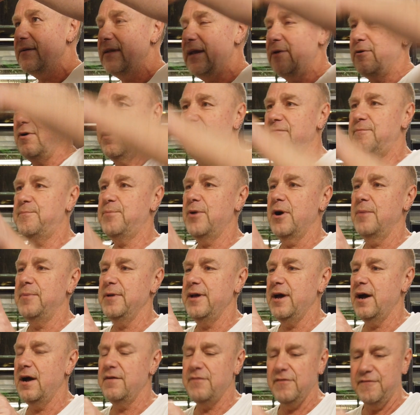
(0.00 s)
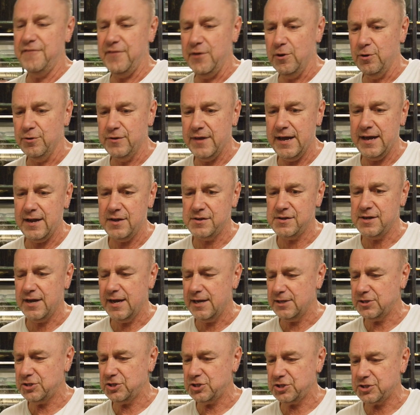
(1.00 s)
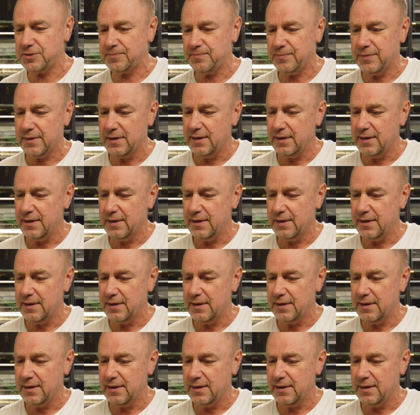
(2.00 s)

Now, I've probably overfilled that a touch